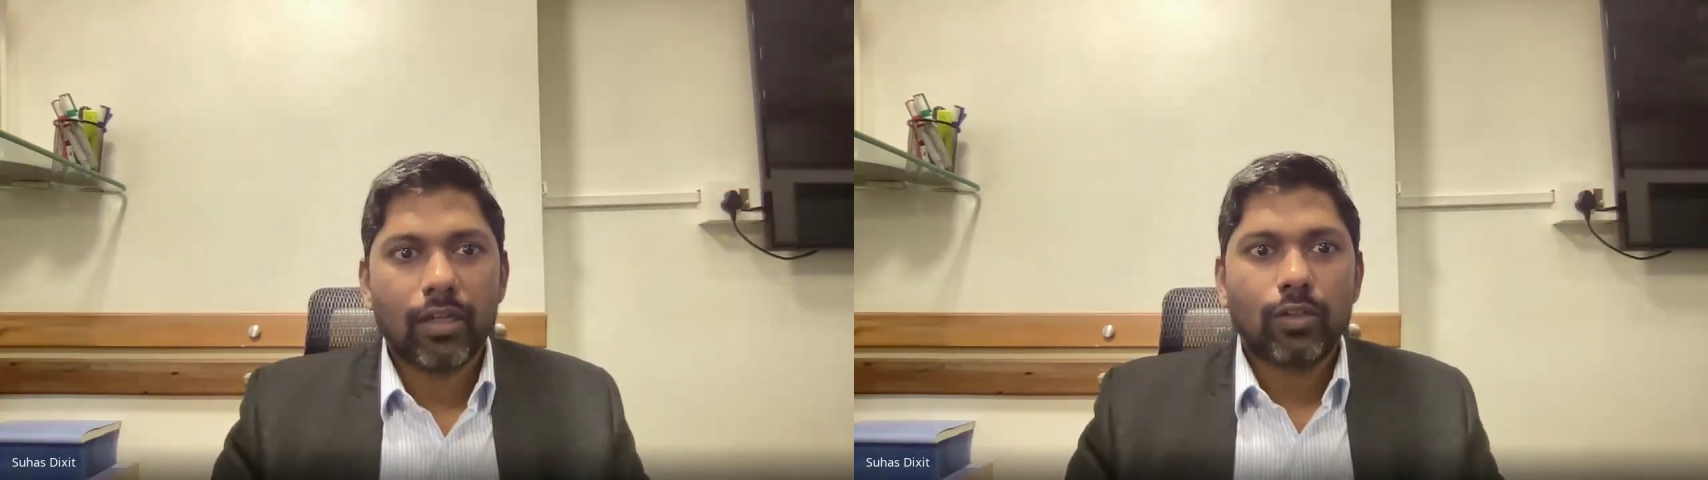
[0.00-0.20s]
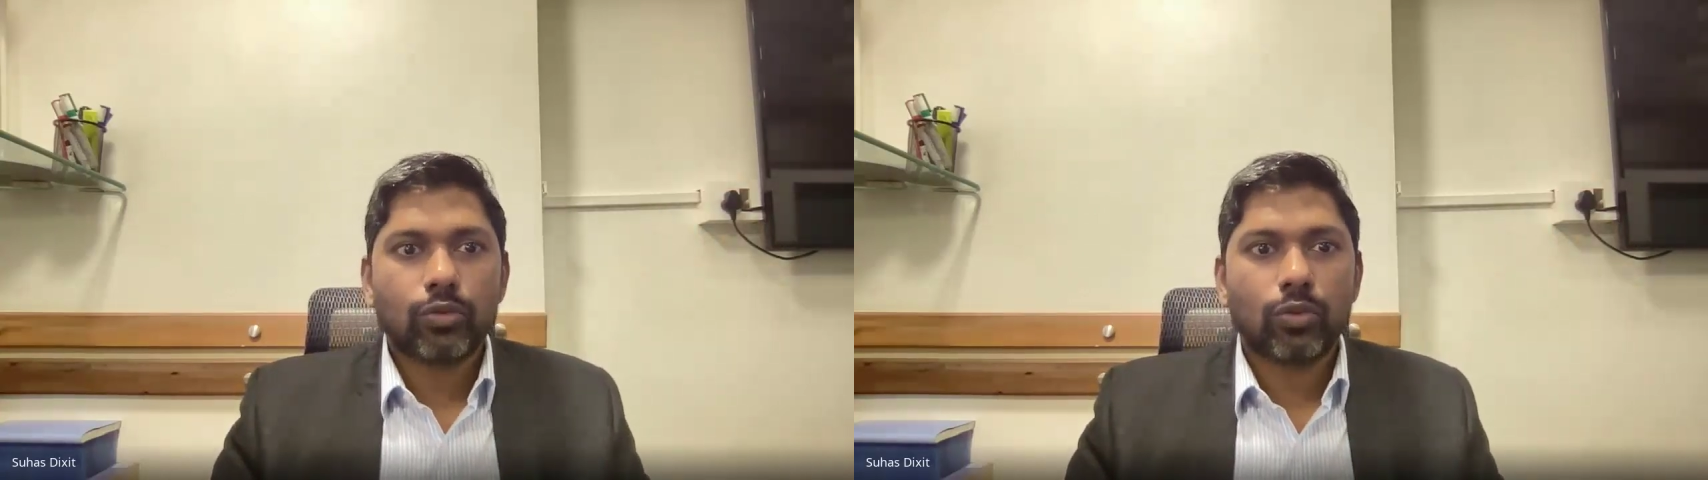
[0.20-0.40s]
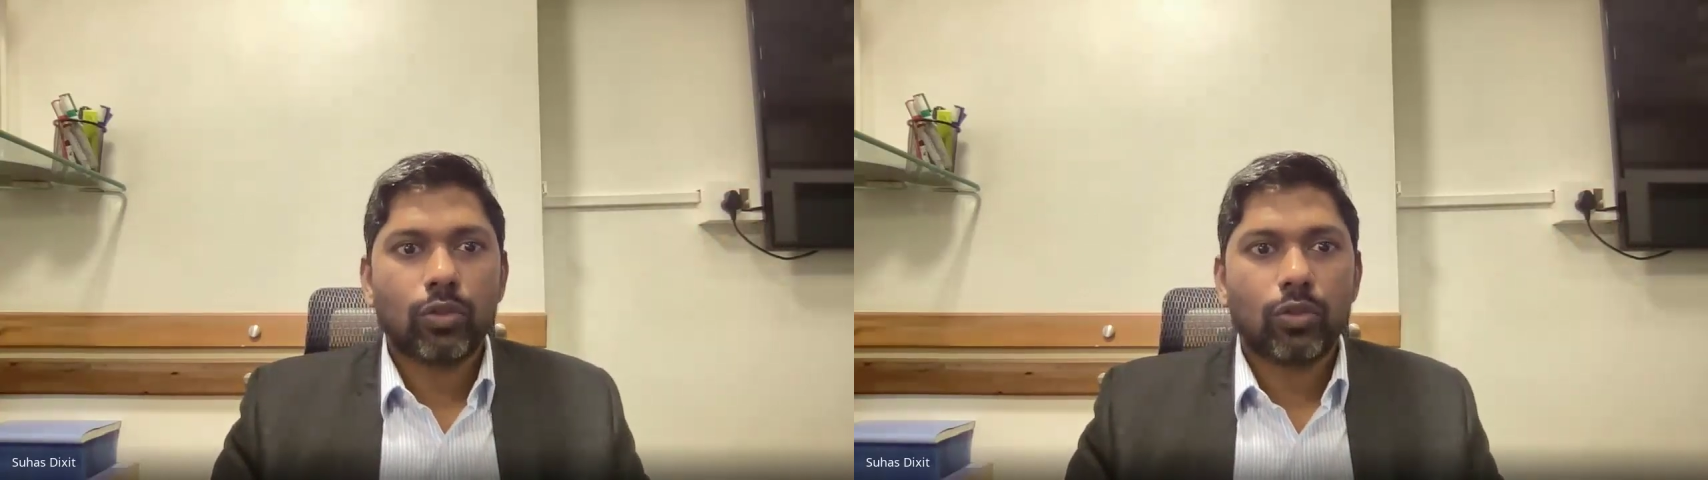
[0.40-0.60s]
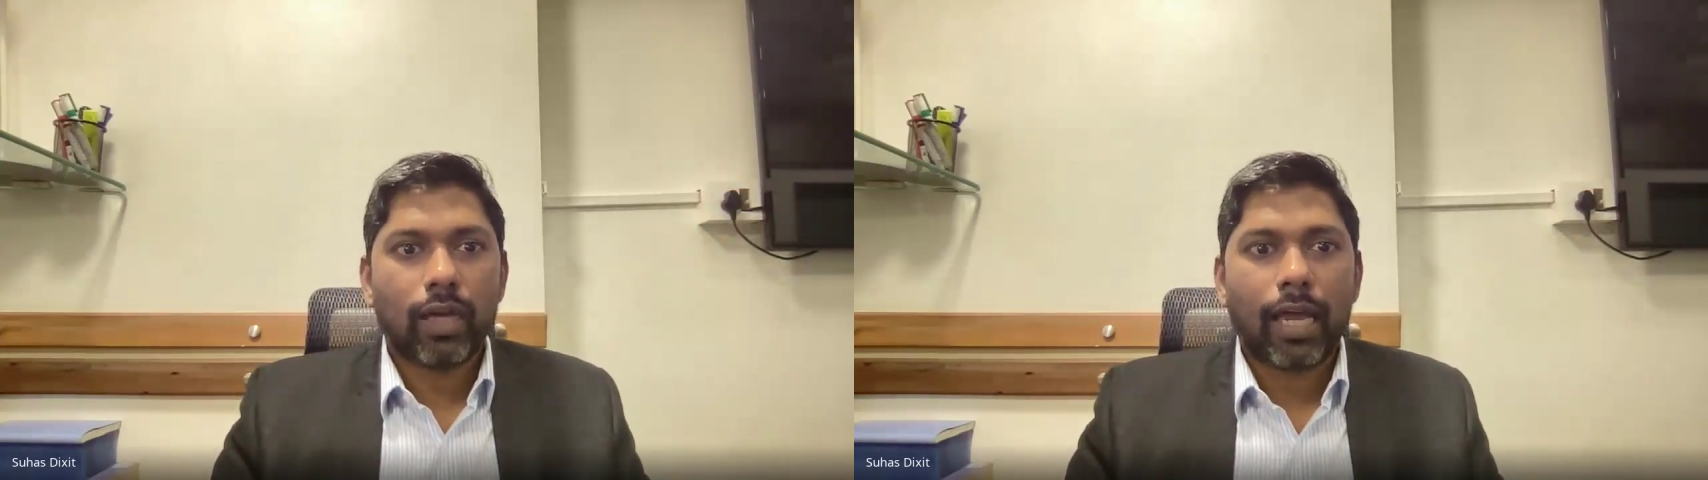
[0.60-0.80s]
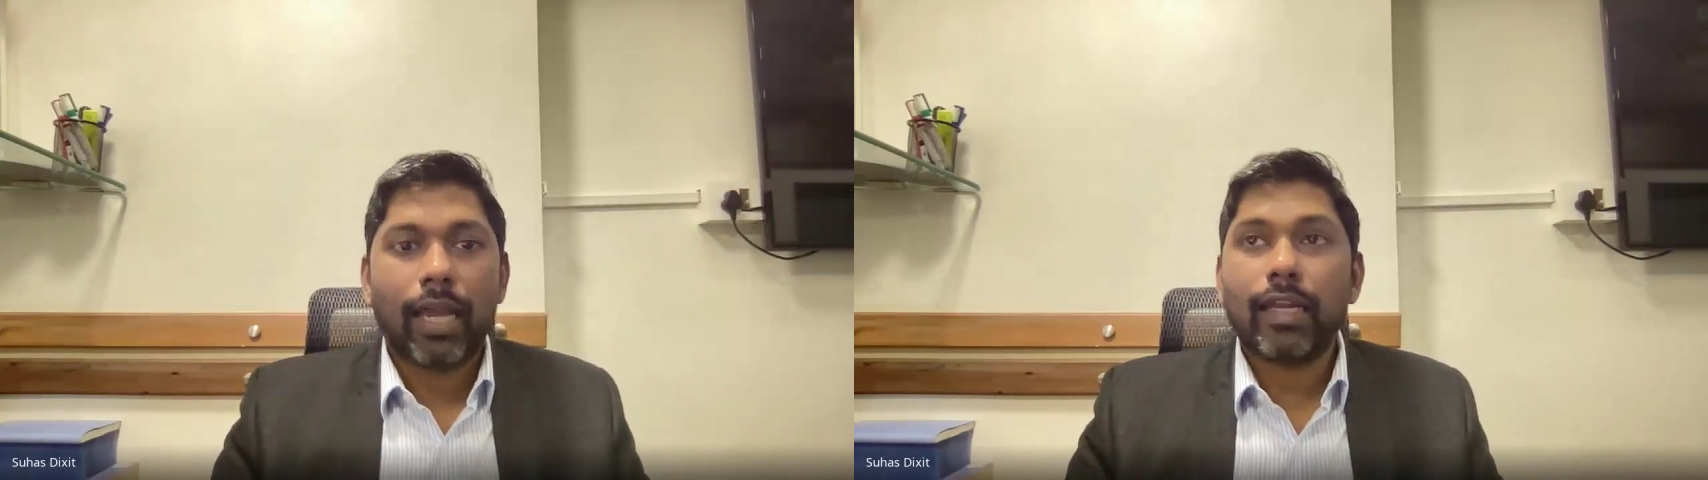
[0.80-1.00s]
So,
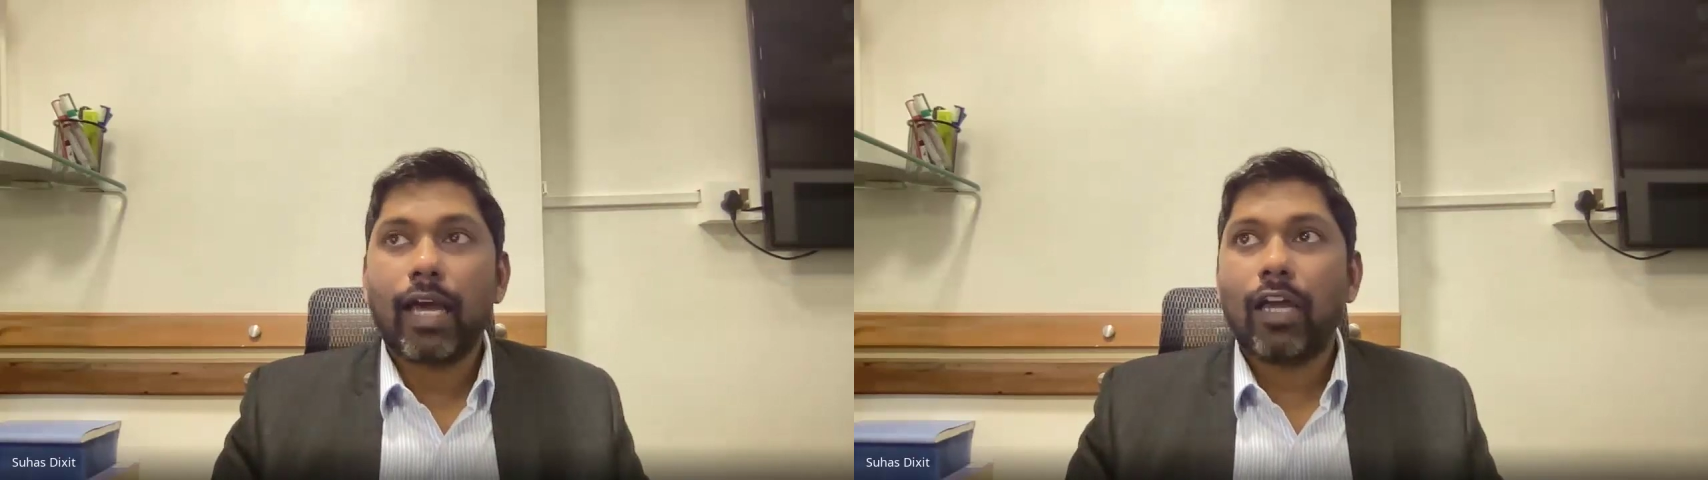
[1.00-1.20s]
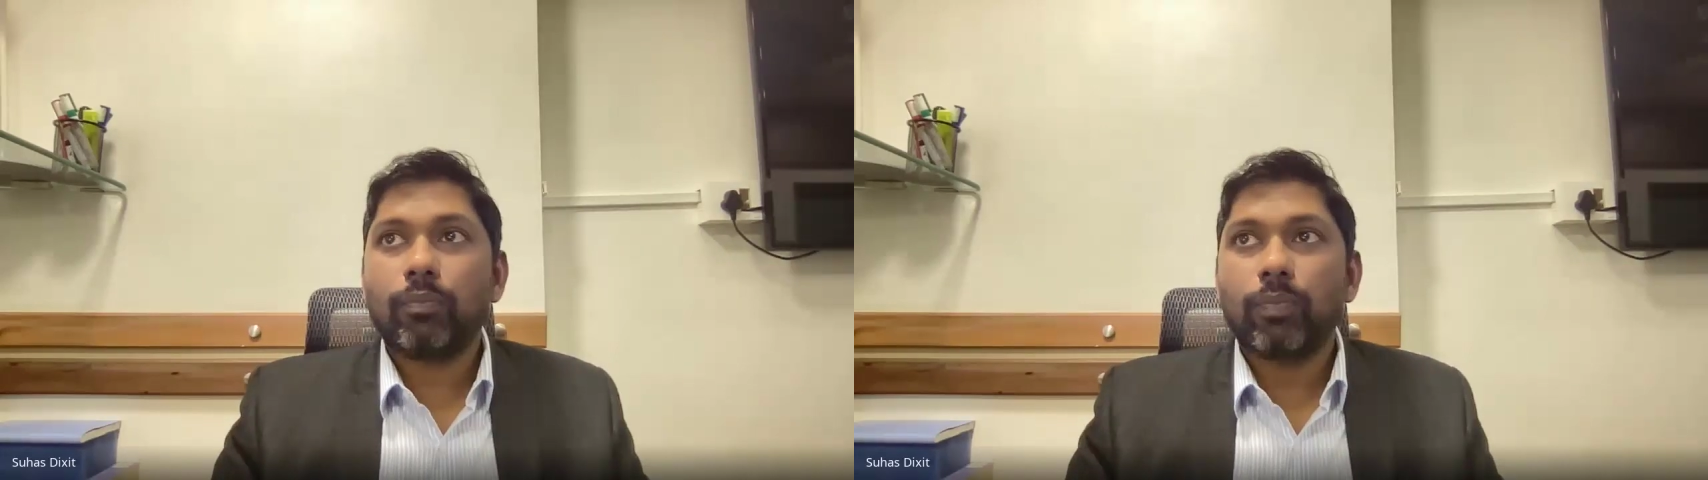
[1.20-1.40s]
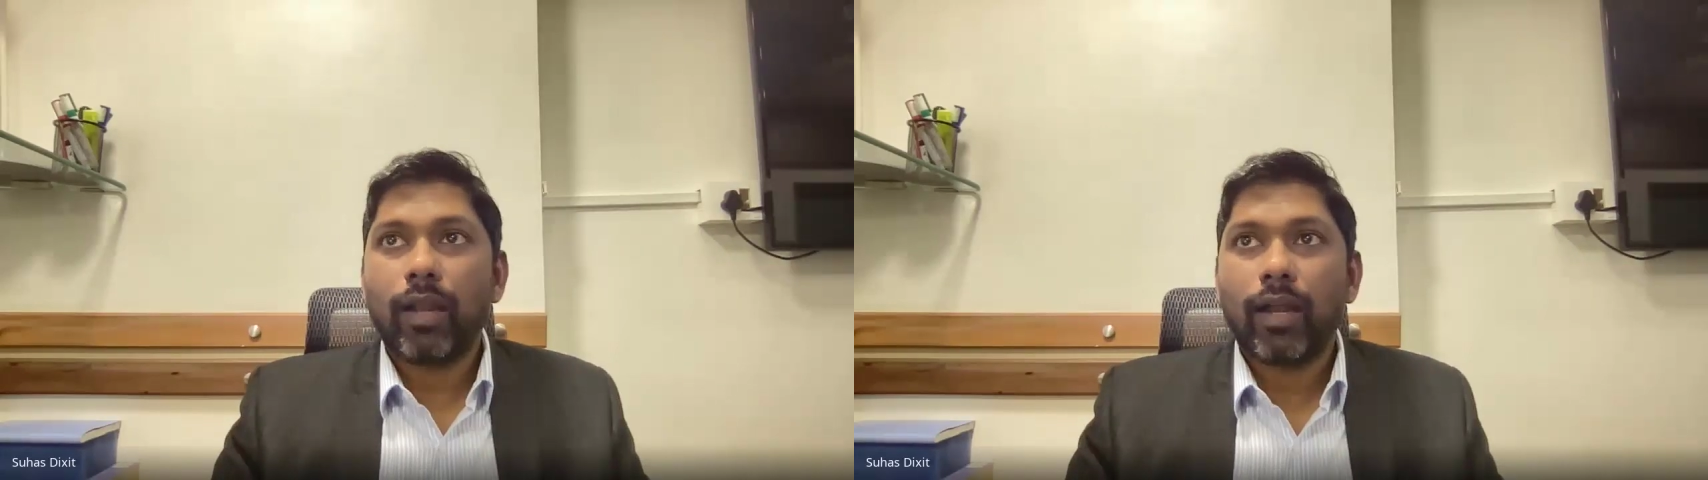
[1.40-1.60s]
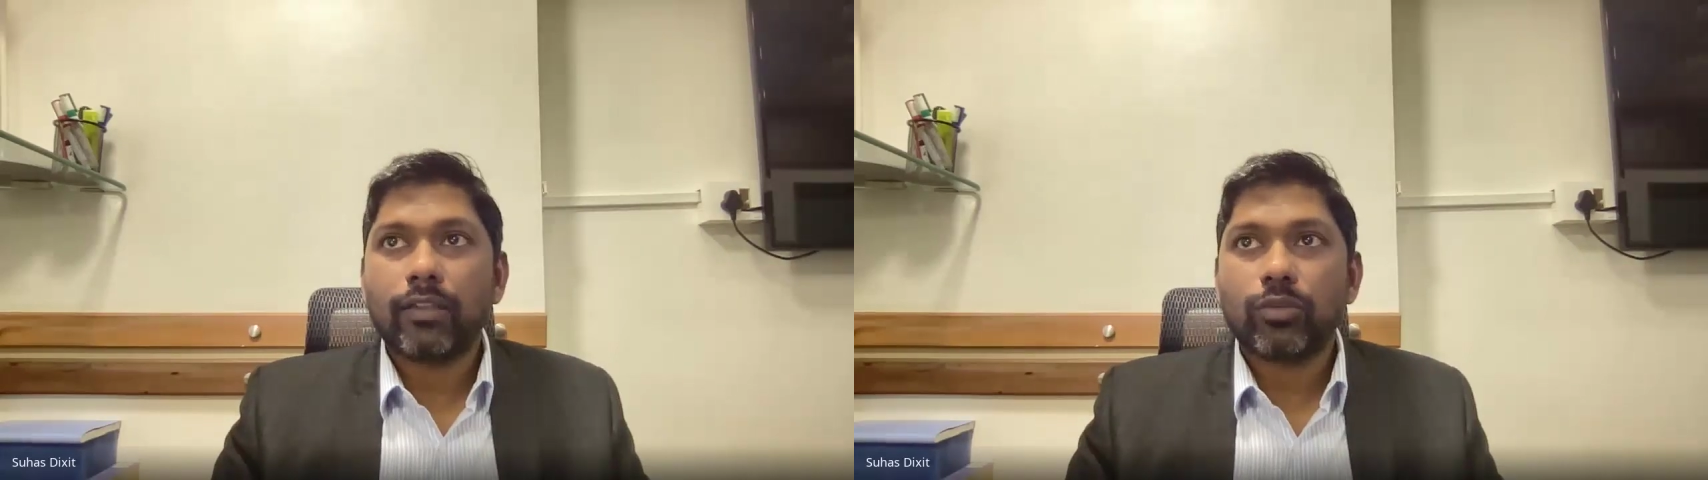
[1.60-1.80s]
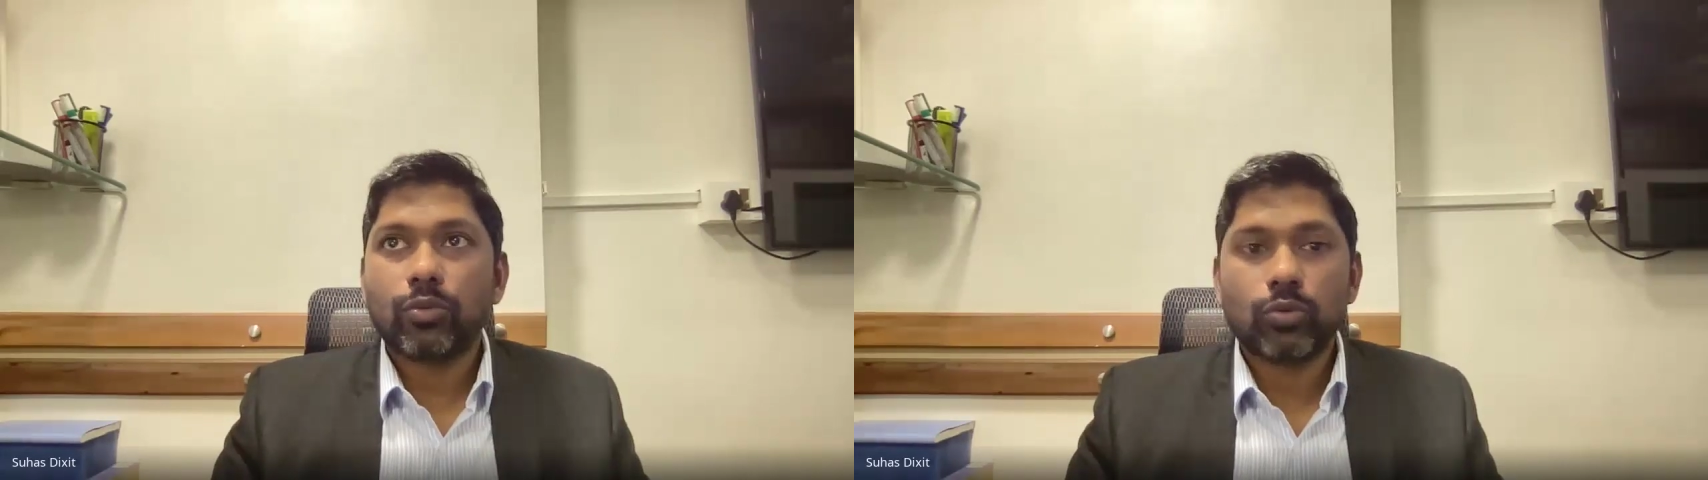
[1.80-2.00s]
and our
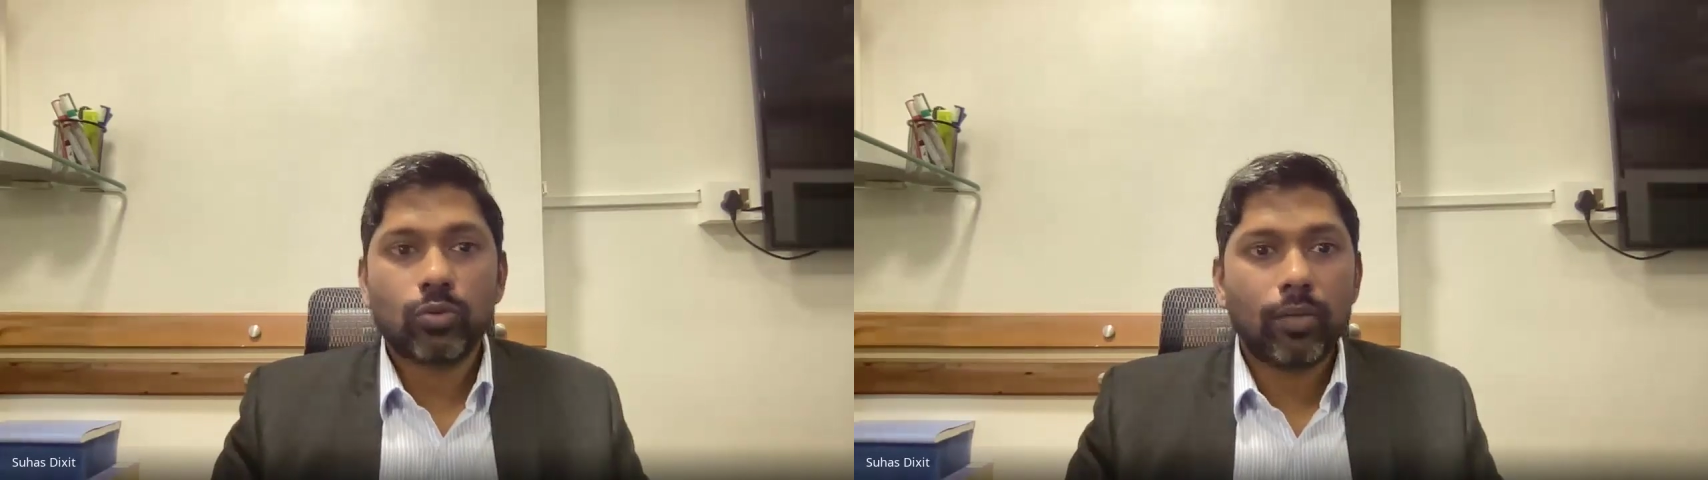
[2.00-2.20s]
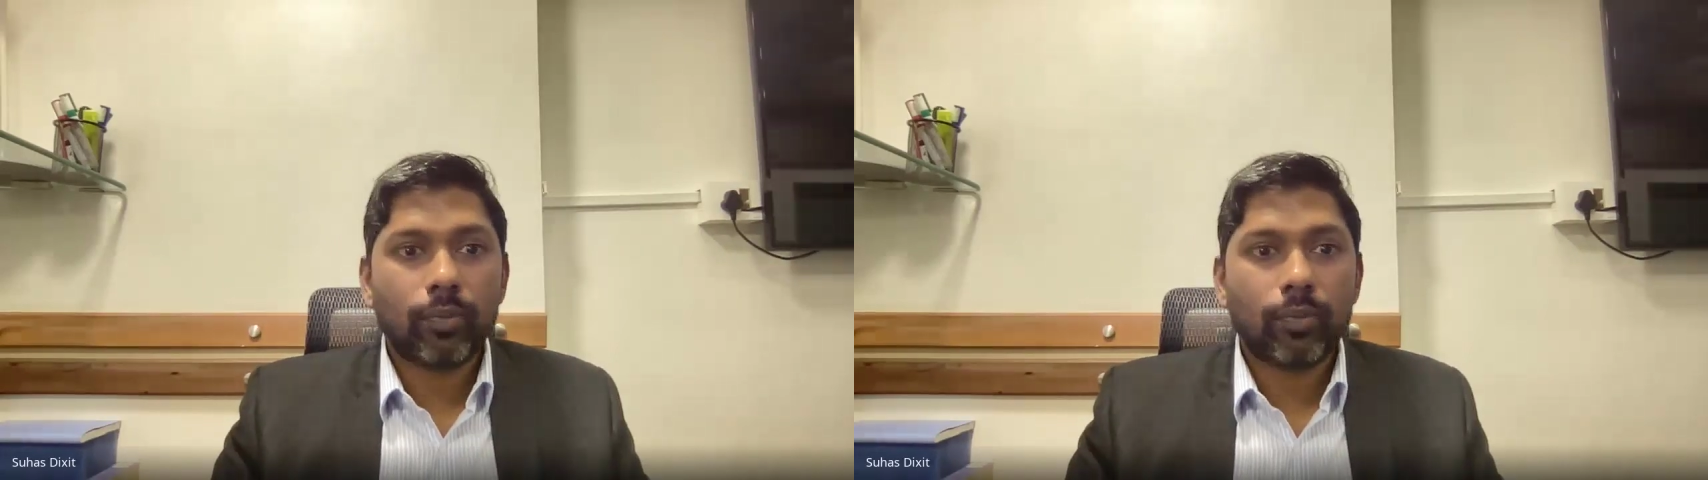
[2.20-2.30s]
plants usually